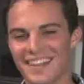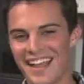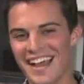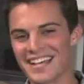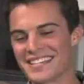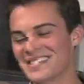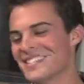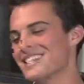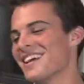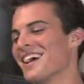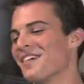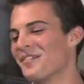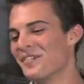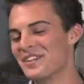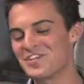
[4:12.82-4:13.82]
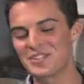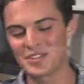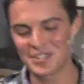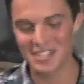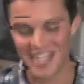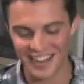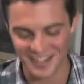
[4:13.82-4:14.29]
Yes, we
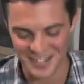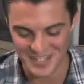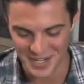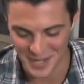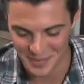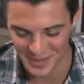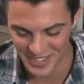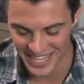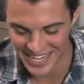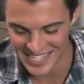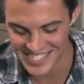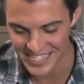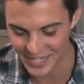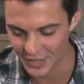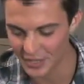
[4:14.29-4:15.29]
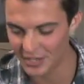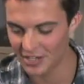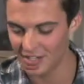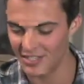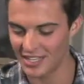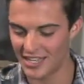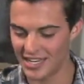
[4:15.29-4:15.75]
should talk about that.
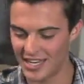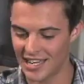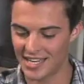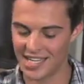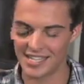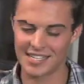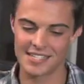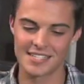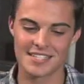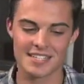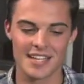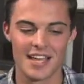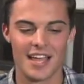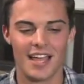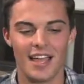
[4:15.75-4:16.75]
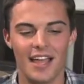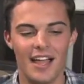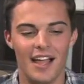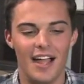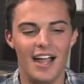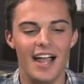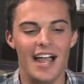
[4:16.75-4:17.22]
Daryl is
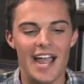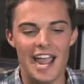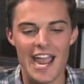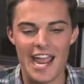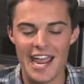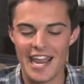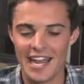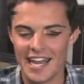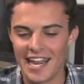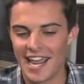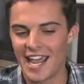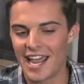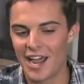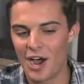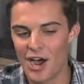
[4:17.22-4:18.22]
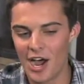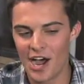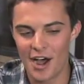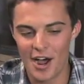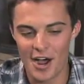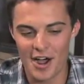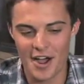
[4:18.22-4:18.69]
an
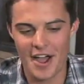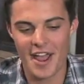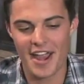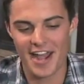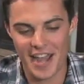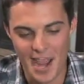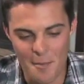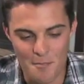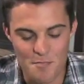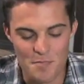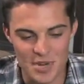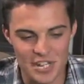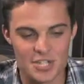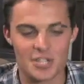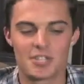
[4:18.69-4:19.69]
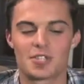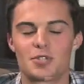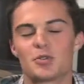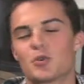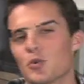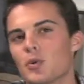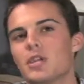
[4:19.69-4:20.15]

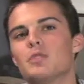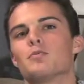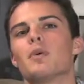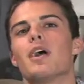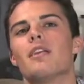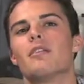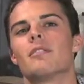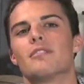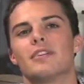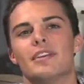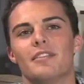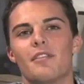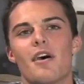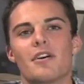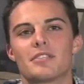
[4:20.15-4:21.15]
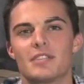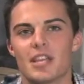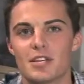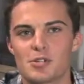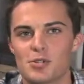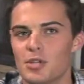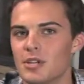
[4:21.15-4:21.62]
ambitious screenwriter in Los
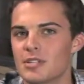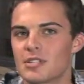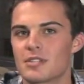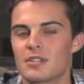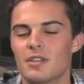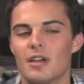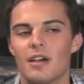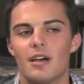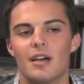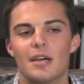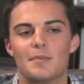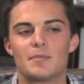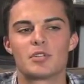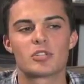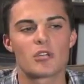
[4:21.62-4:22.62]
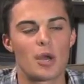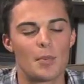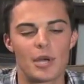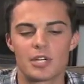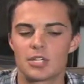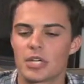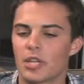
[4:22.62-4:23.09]
Angeles, so
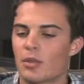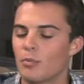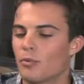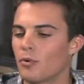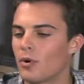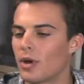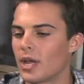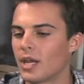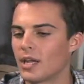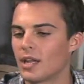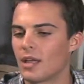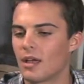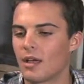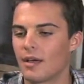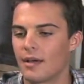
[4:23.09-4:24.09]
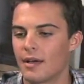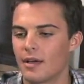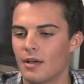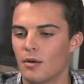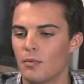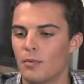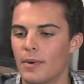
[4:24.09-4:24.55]
much to the point
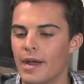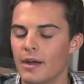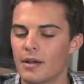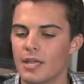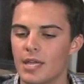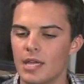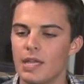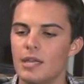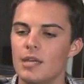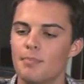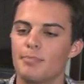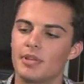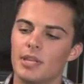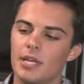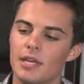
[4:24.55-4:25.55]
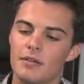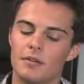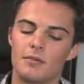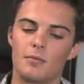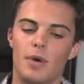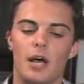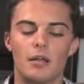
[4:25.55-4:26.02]
where he's
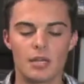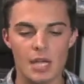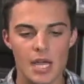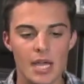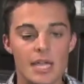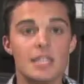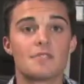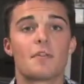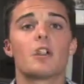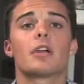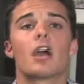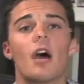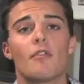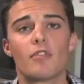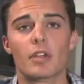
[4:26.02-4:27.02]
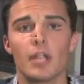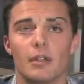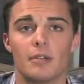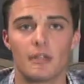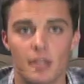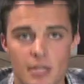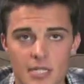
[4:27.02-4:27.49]
very
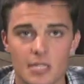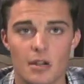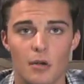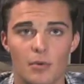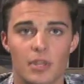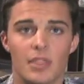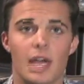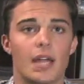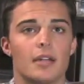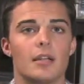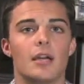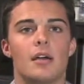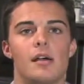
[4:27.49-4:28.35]
confident. Let's start with that.